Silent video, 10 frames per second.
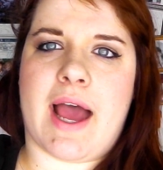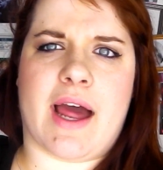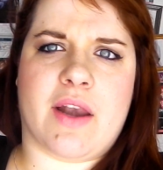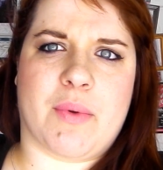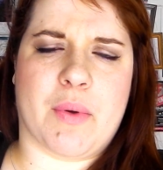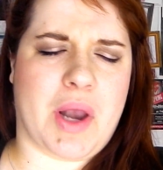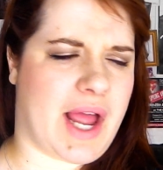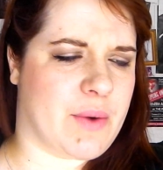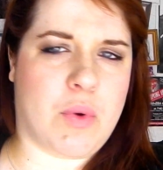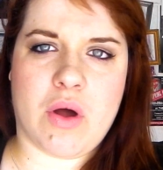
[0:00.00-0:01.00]
and we're all
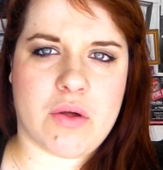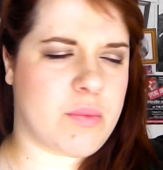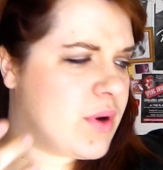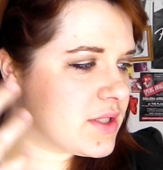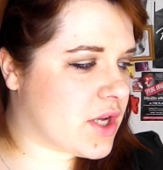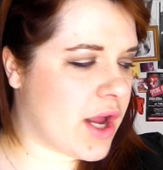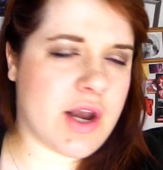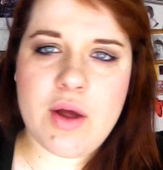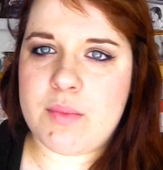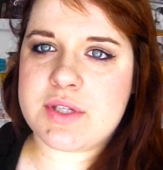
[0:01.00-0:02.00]
like, what? what's going
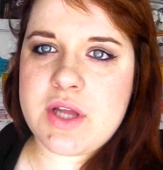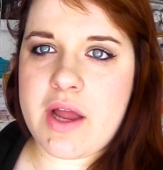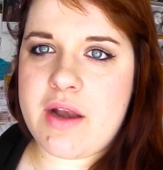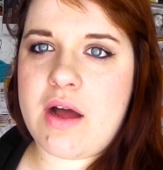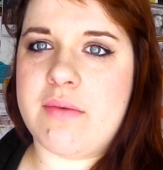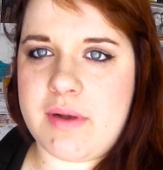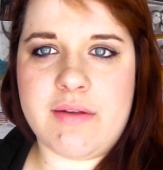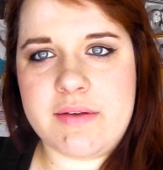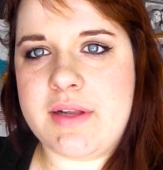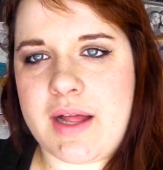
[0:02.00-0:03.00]
on, what's going on? Blah, blah,
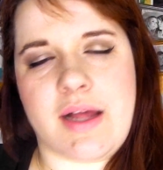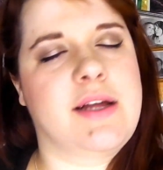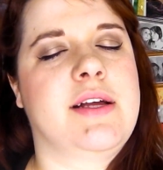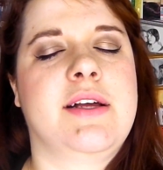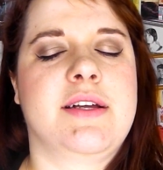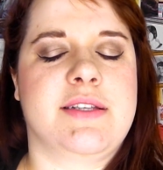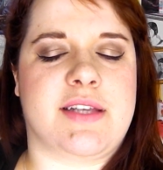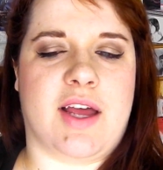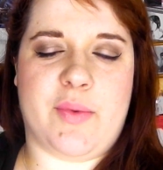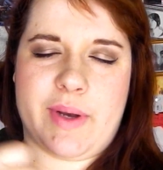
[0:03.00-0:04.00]
blah.
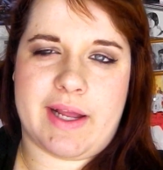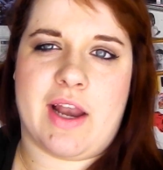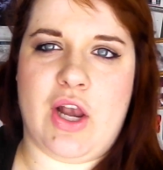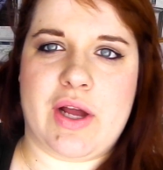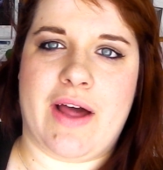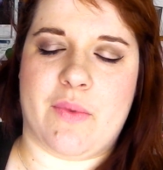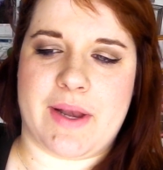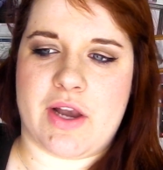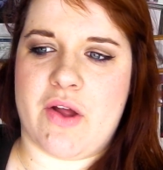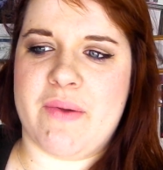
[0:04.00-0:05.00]
So we kind of look out the
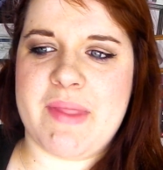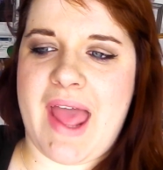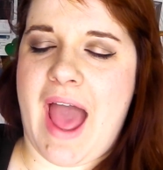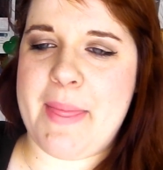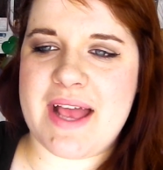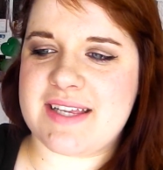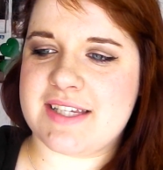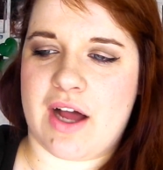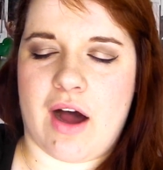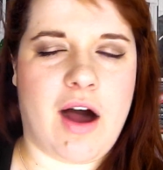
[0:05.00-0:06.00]
window and there's
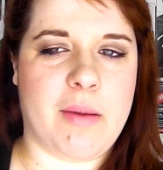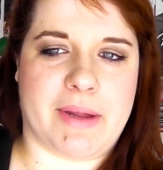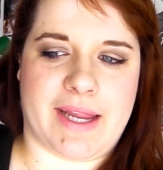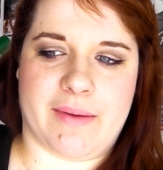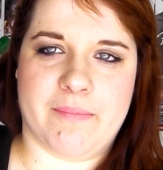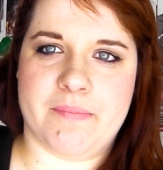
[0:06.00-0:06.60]
this army